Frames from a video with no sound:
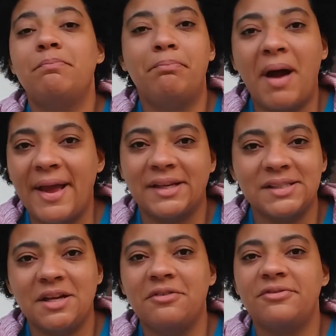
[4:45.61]
buying
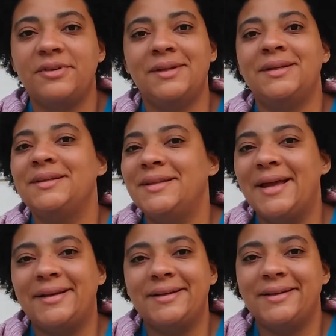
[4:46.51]
stuff
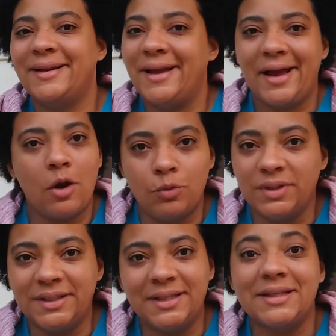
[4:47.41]
that I
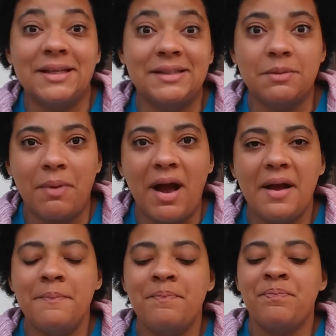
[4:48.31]
really didn't need to buy.
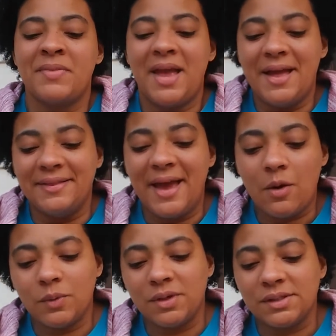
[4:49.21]
And that
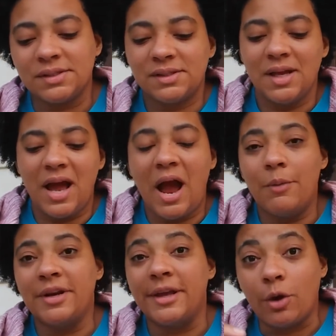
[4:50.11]
was, I
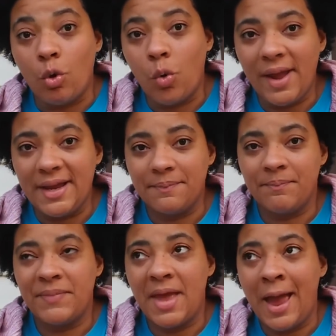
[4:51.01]
would equate
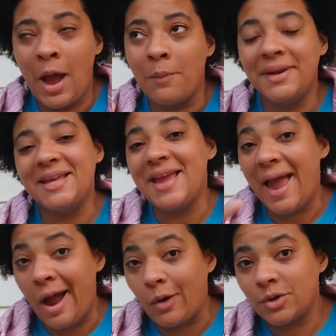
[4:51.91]
how many
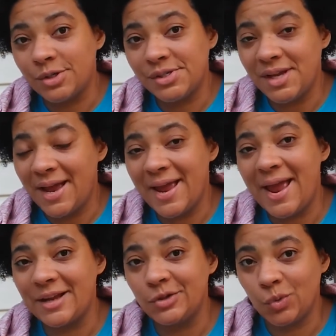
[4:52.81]
hours I
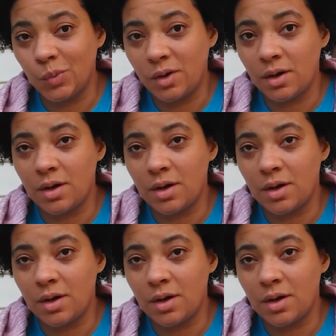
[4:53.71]
had to work